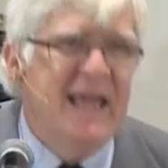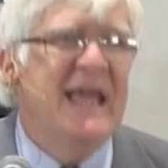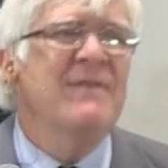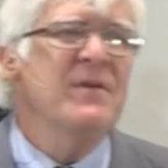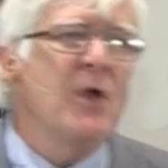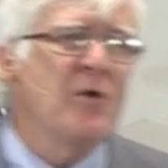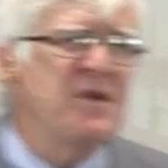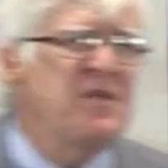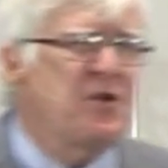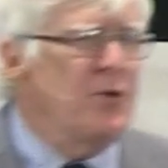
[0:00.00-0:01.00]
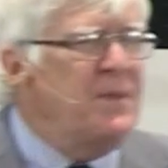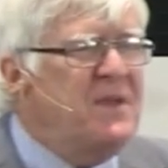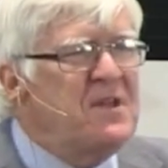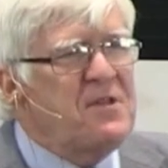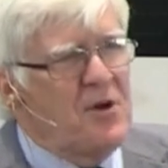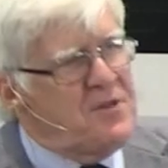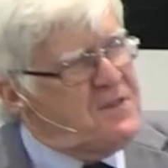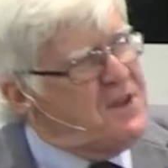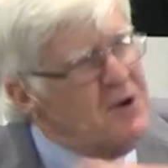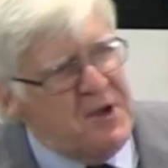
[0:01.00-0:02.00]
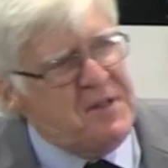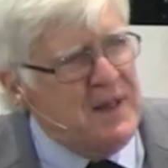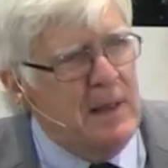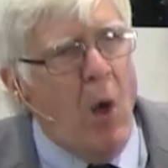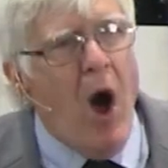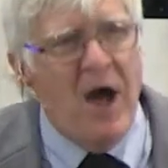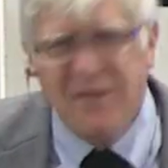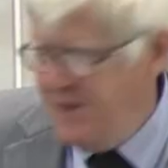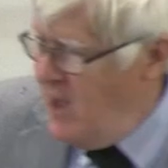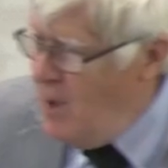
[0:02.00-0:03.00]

Even though these Corinthians are seriously lost,